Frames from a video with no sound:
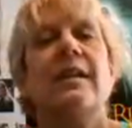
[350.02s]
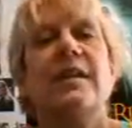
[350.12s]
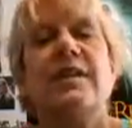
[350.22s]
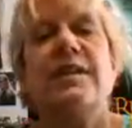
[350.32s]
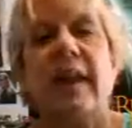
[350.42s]
It's
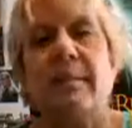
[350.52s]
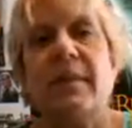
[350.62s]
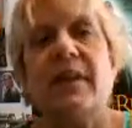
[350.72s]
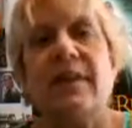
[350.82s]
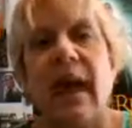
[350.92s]
the same
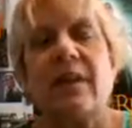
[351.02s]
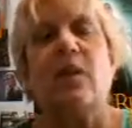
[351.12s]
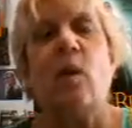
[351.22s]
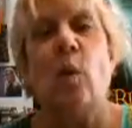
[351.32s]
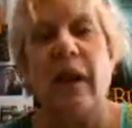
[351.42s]

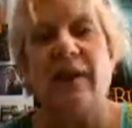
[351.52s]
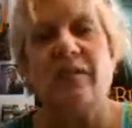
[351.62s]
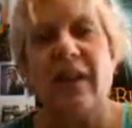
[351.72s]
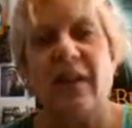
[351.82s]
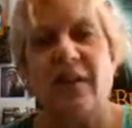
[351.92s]
exact
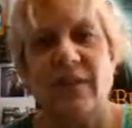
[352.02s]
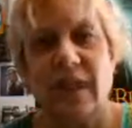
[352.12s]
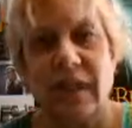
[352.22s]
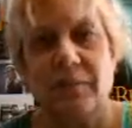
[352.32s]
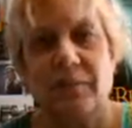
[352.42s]
wavelength of
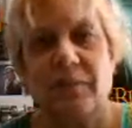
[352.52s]
light